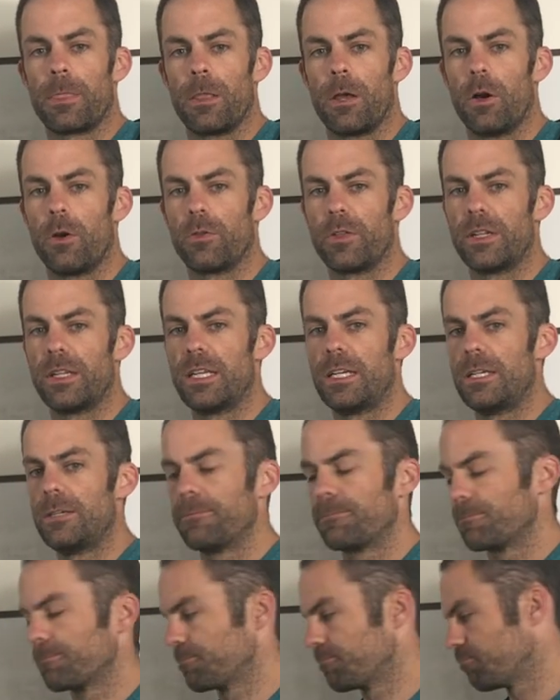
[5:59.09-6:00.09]
on the knee.
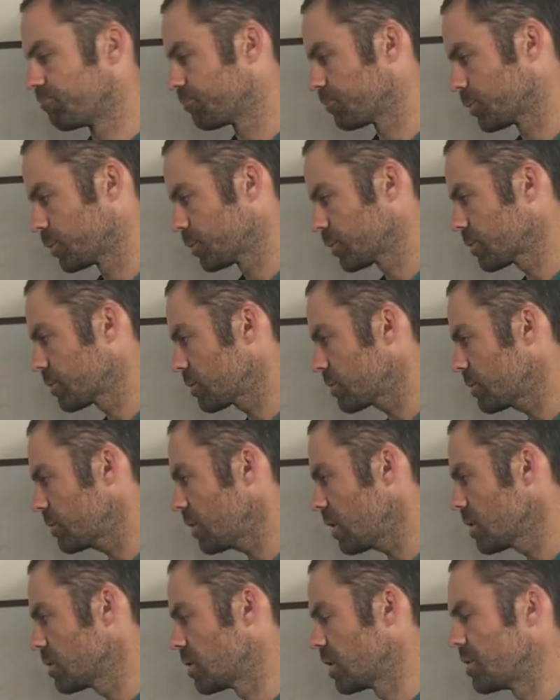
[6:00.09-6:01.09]

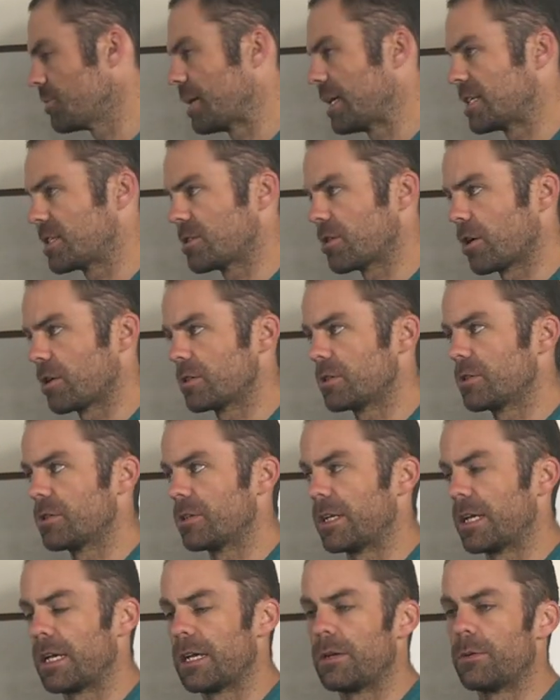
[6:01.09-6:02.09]
So you may start your
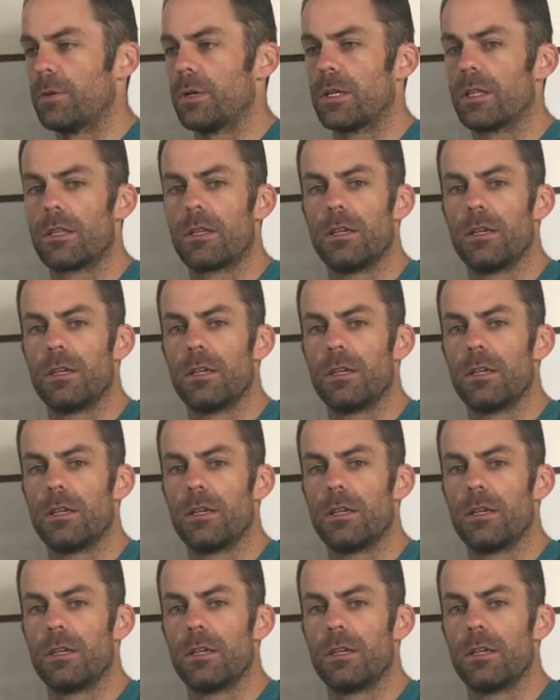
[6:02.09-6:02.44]
day with